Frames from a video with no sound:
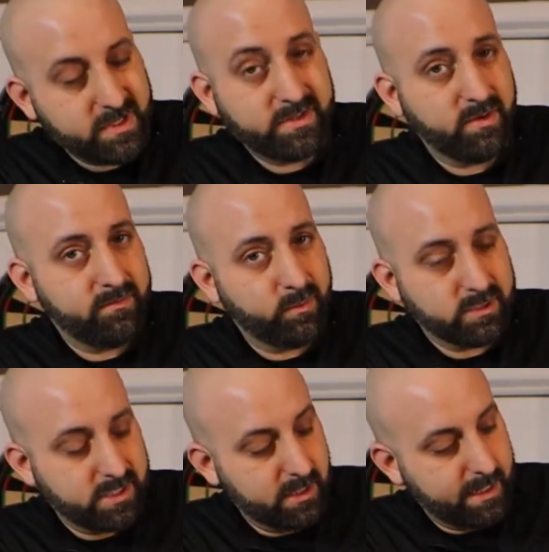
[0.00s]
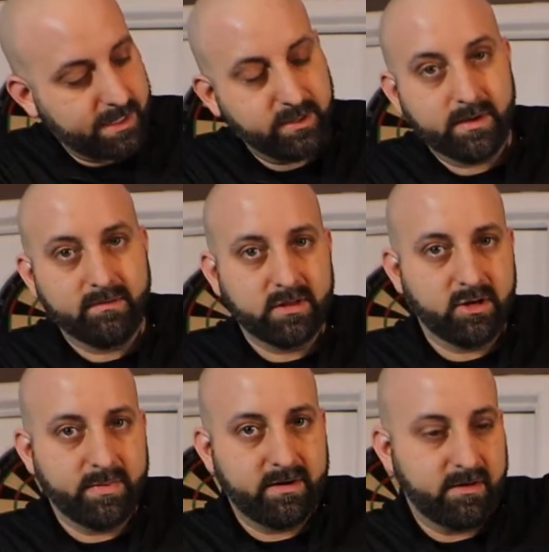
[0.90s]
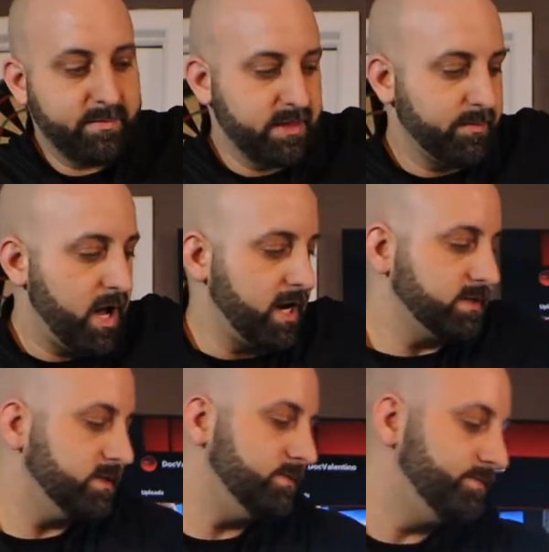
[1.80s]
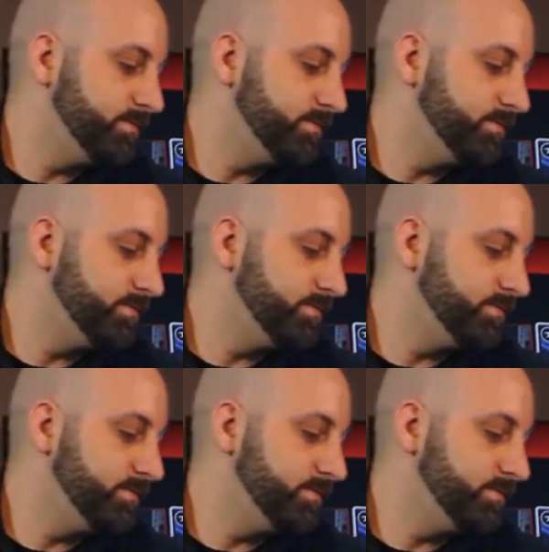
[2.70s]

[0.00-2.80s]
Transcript: So unfortunately, I do have a little bit of rip in the box.